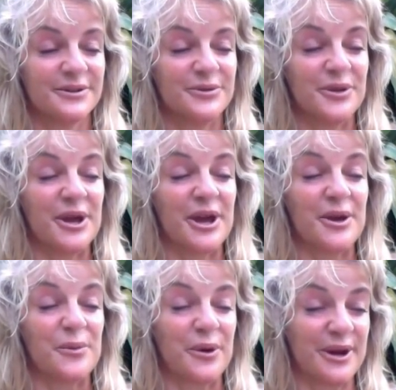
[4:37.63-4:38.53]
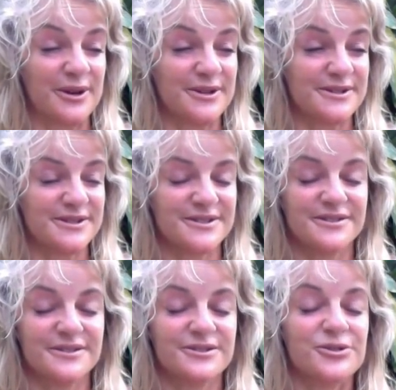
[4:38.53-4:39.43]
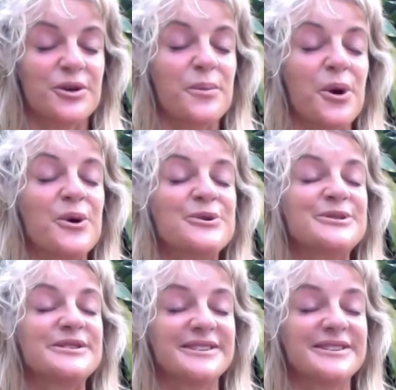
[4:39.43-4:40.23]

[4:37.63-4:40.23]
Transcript: the gateways to the most